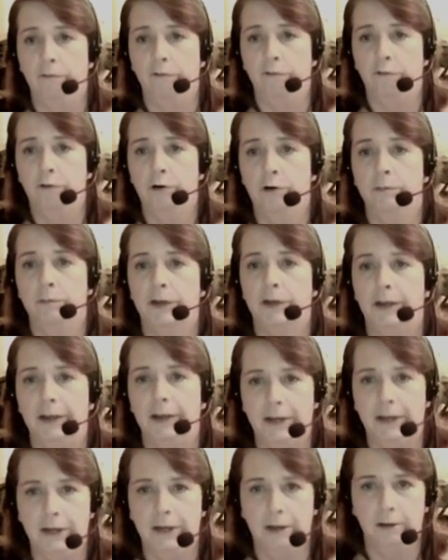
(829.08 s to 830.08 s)
forms a
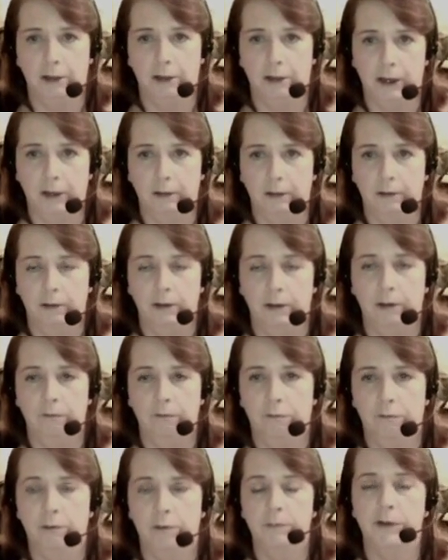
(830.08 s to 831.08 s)
healing. It
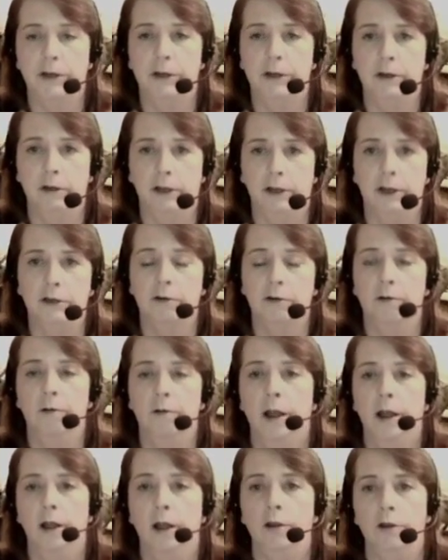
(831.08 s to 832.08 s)
forms a healing. So
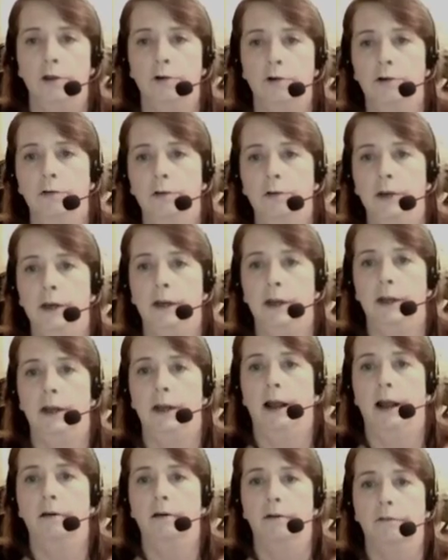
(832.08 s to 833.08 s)
you're doing it
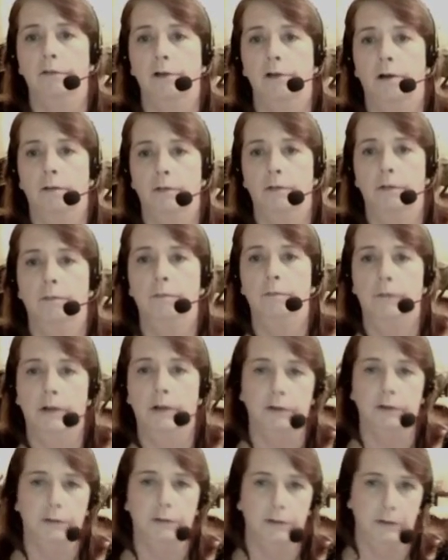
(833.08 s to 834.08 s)
out of,
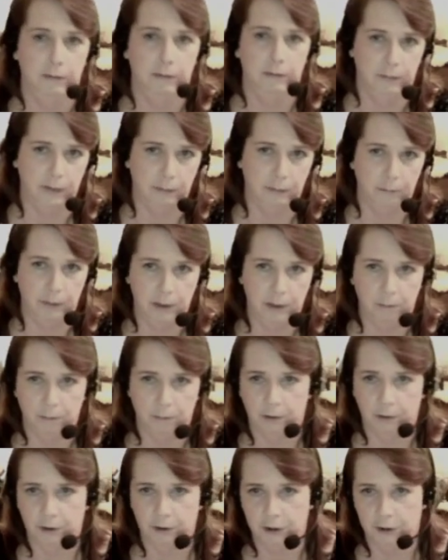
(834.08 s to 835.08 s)
well, some
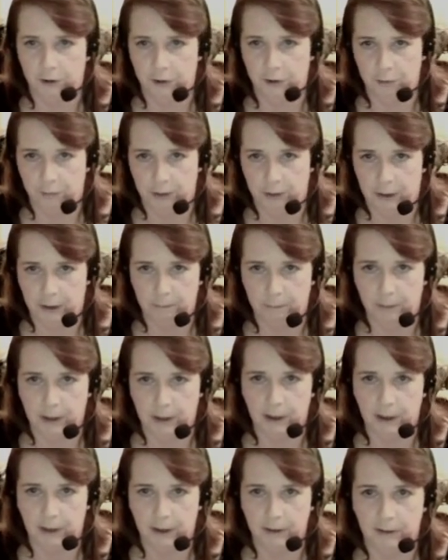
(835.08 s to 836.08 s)
people are just doing it
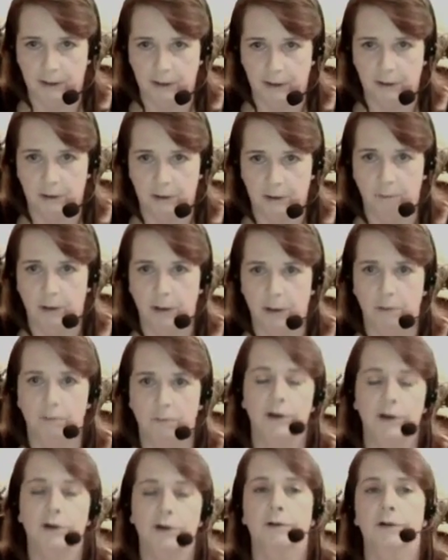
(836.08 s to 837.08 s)
because that's the way the
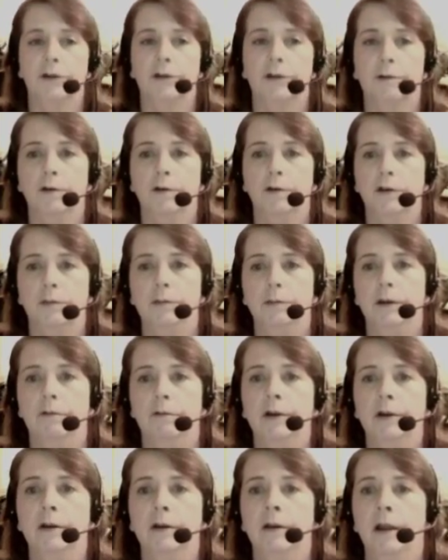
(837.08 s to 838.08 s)
ritual is supposed to be
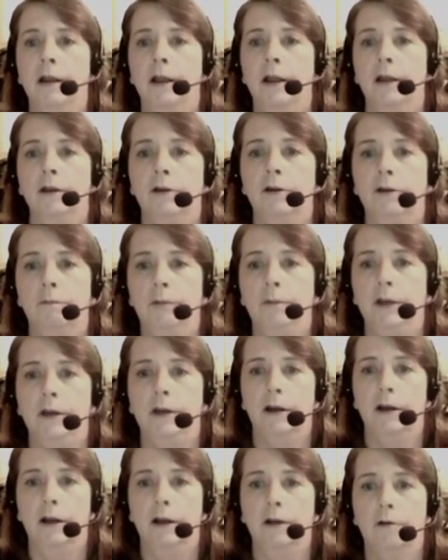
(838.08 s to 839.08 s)
written to be
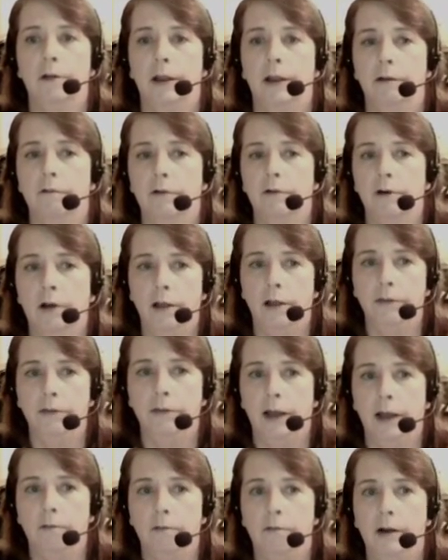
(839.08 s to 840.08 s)
done, or they were taught
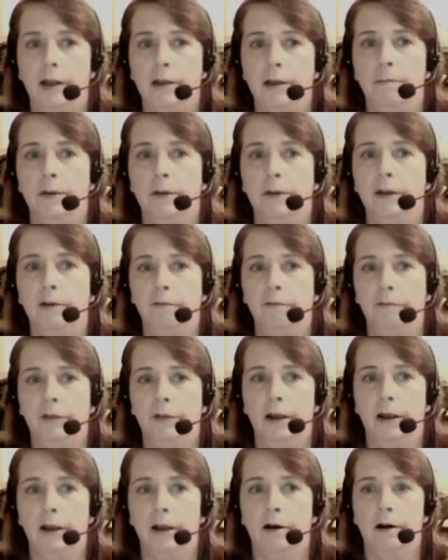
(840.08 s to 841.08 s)
that way. But if
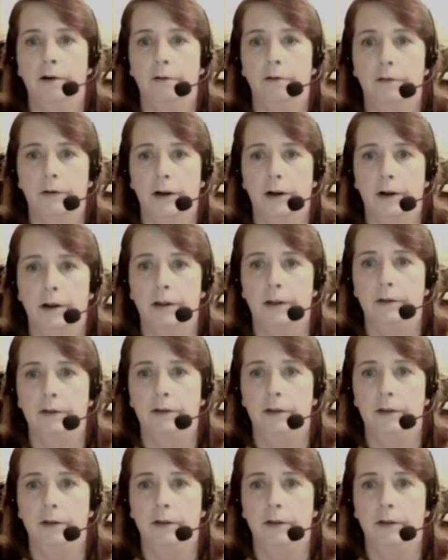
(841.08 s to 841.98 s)
they are